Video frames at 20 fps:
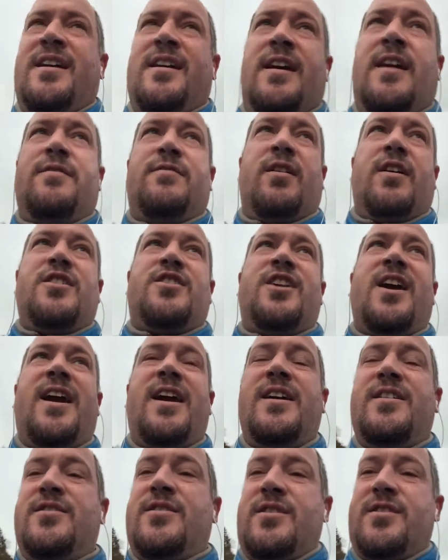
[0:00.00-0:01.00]
if I
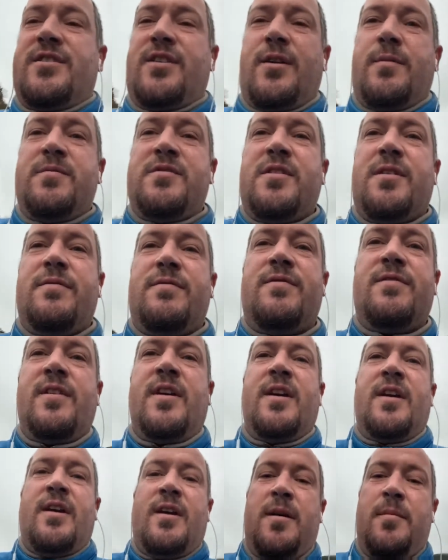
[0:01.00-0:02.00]
change in terms of
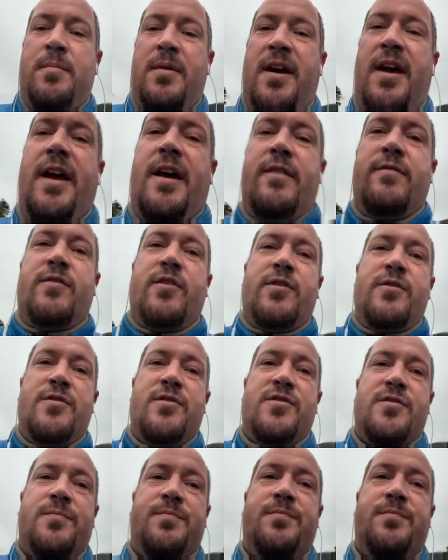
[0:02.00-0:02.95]
behaviours